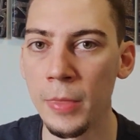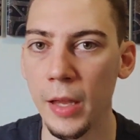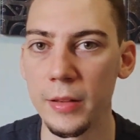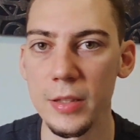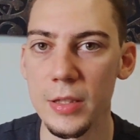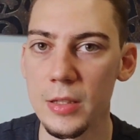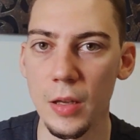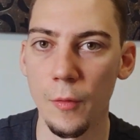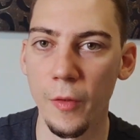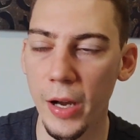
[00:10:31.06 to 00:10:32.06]
And this is
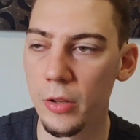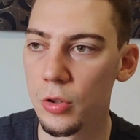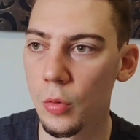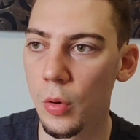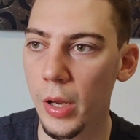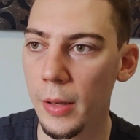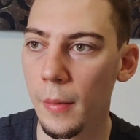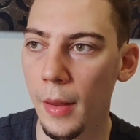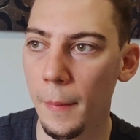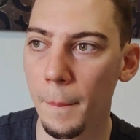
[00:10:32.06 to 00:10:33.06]
very true
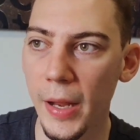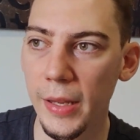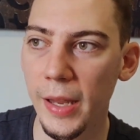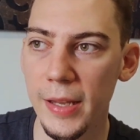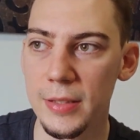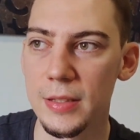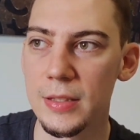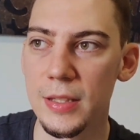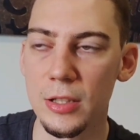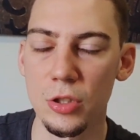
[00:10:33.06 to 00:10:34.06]
in, in many cases.
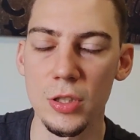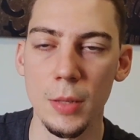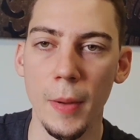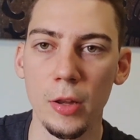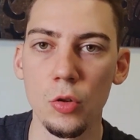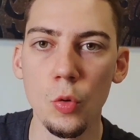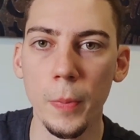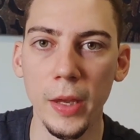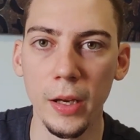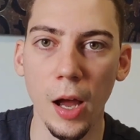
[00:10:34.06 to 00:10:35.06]
It's not just about you
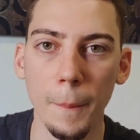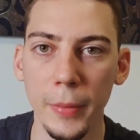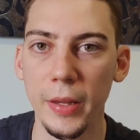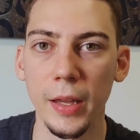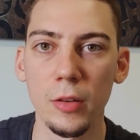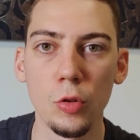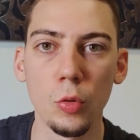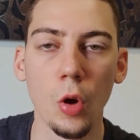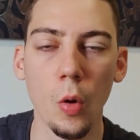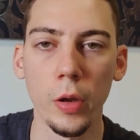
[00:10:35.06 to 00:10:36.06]
being competent, you
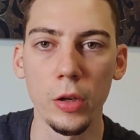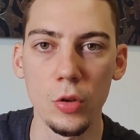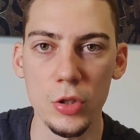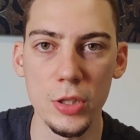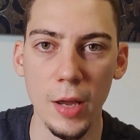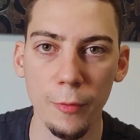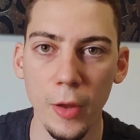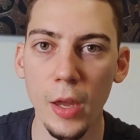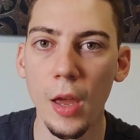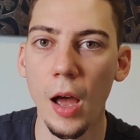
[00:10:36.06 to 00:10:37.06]
knowing your stuff.
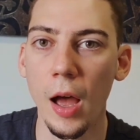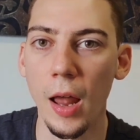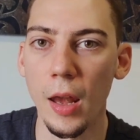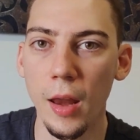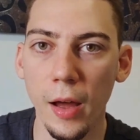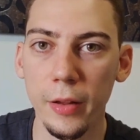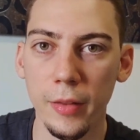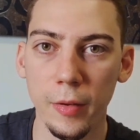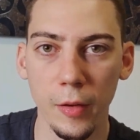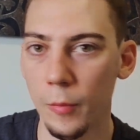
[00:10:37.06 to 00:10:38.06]
A
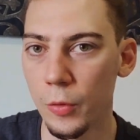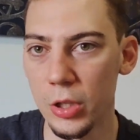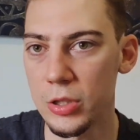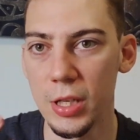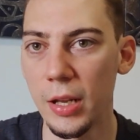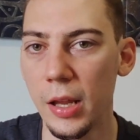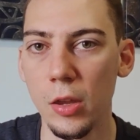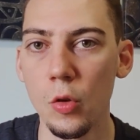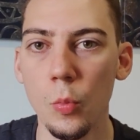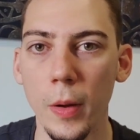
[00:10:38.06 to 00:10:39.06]
lot, we are still in a
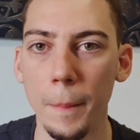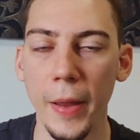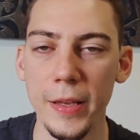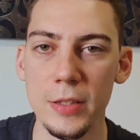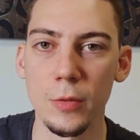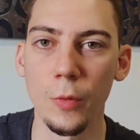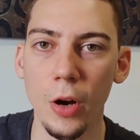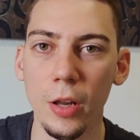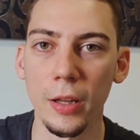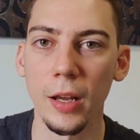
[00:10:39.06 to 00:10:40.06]
human-based
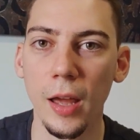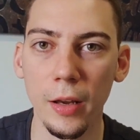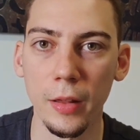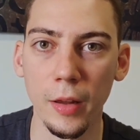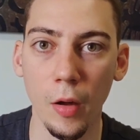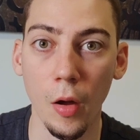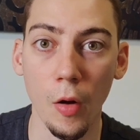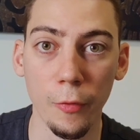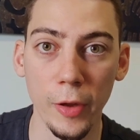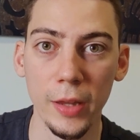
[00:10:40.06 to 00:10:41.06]
world, a lot uh,
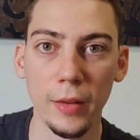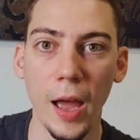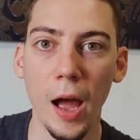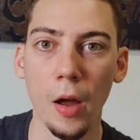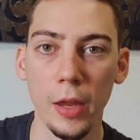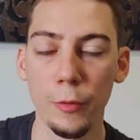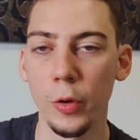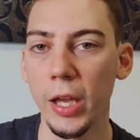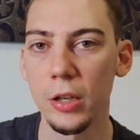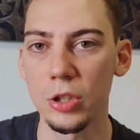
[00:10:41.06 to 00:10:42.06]
of it, how, if you
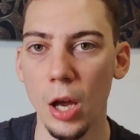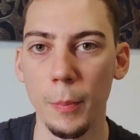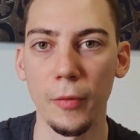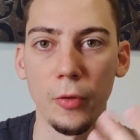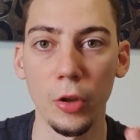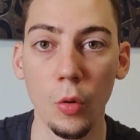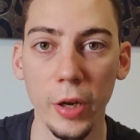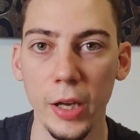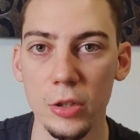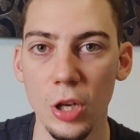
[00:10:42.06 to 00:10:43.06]
get a job, if you don't
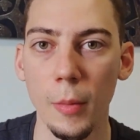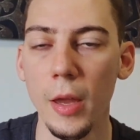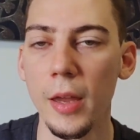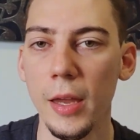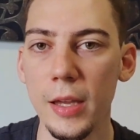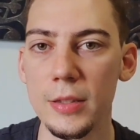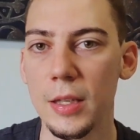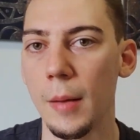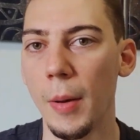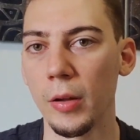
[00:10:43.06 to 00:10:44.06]
get a job, is
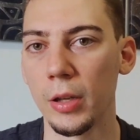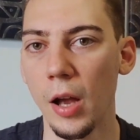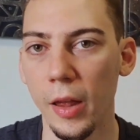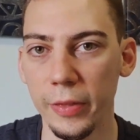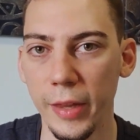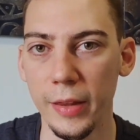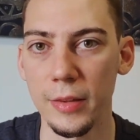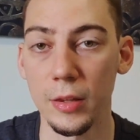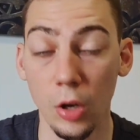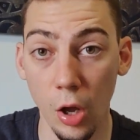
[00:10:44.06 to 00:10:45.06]
about content,
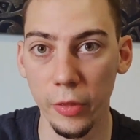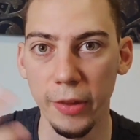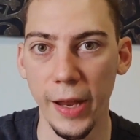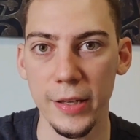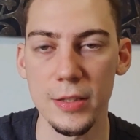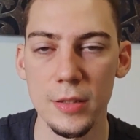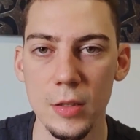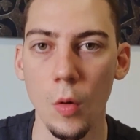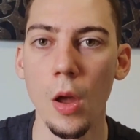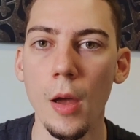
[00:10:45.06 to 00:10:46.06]
contacts.
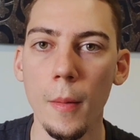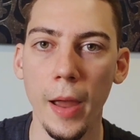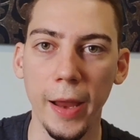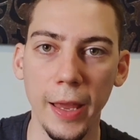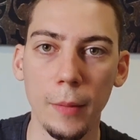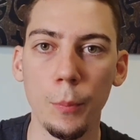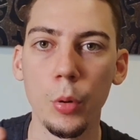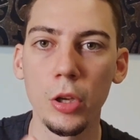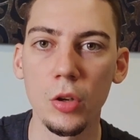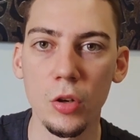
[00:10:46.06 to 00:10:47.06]
So again,
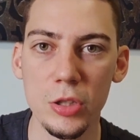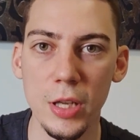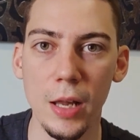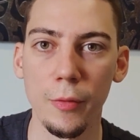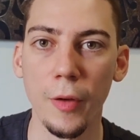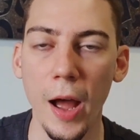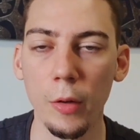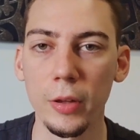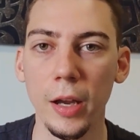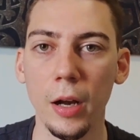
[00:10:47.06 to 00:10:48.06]
putting yourself
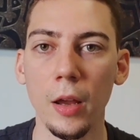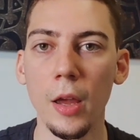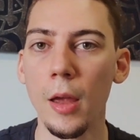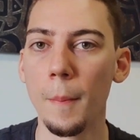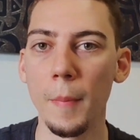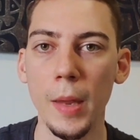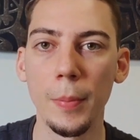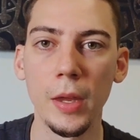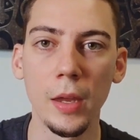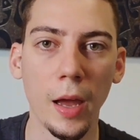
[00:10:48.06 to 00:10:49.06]
out there,
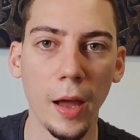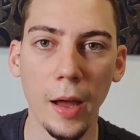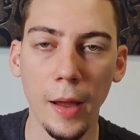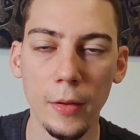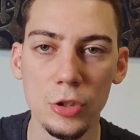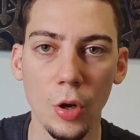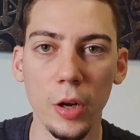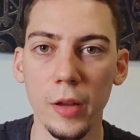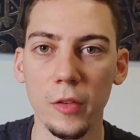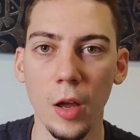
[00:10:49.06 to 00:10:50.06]
maybe uh,
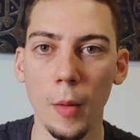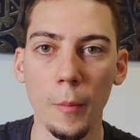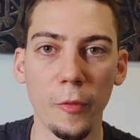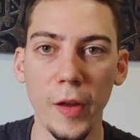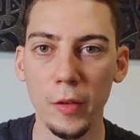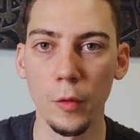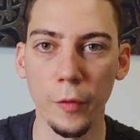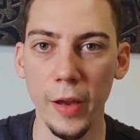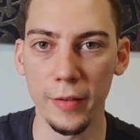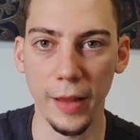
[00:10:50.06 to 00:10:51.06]
joining some
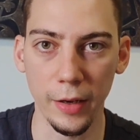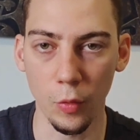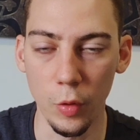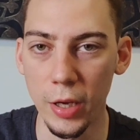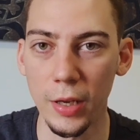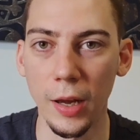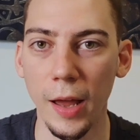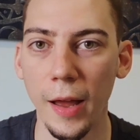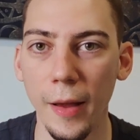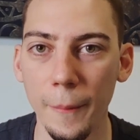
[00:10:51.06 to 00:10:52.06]
face-to-face, like real
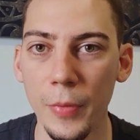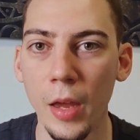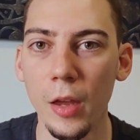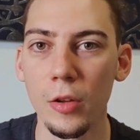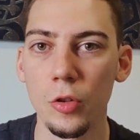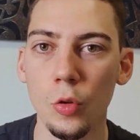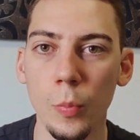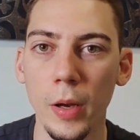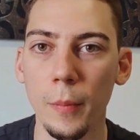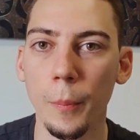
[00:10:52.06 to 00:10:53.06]
um,
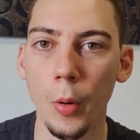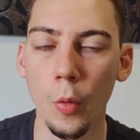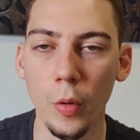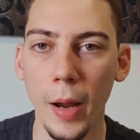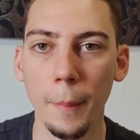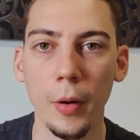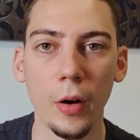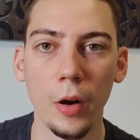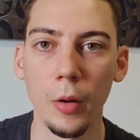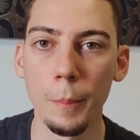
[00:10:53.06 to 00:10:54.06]
human
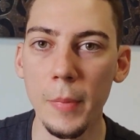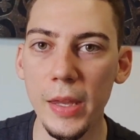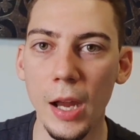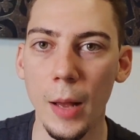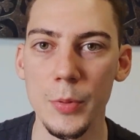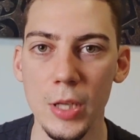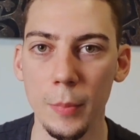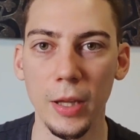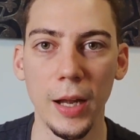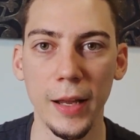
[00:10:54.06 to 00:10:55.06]
programmer meetup,
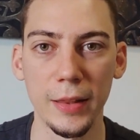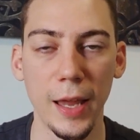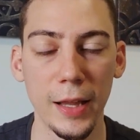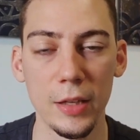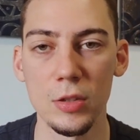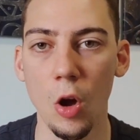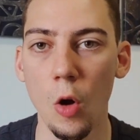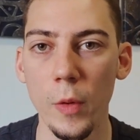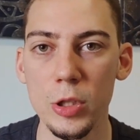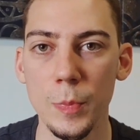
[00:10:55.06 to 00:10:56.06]
something like that is
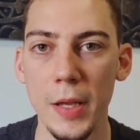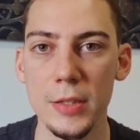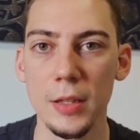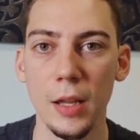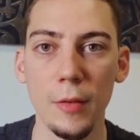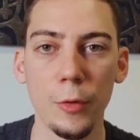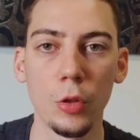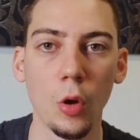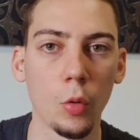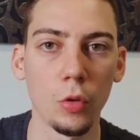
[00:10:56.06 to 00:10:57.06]
always best. And if you
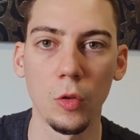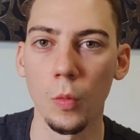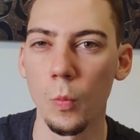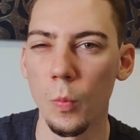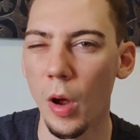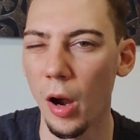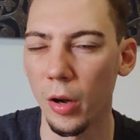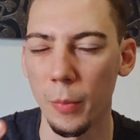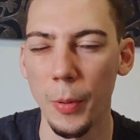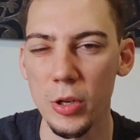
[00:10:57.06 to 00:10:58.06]
don't are
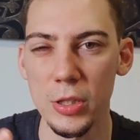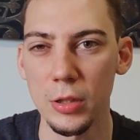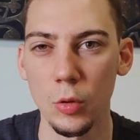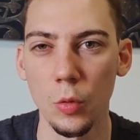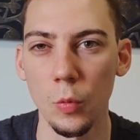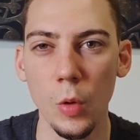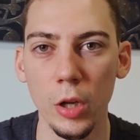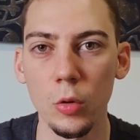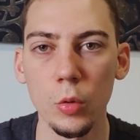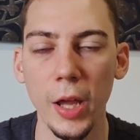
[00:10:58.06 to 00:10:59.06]
the person to want to
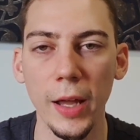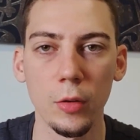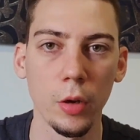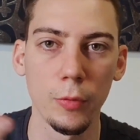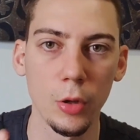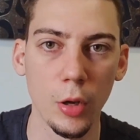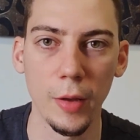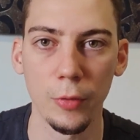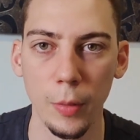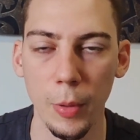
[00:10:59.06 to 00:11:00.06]
do that, or if you don't
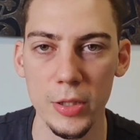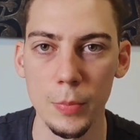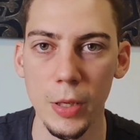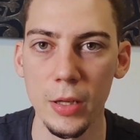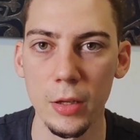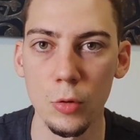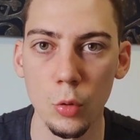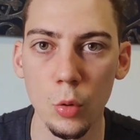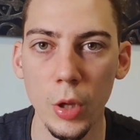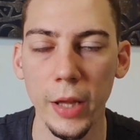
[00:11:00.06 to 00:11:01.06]
have the possibility to
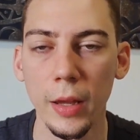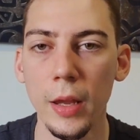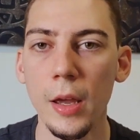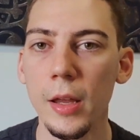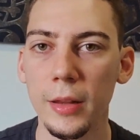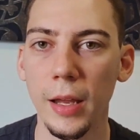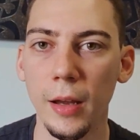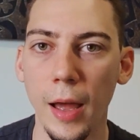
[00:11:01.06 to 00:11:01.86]
do that, then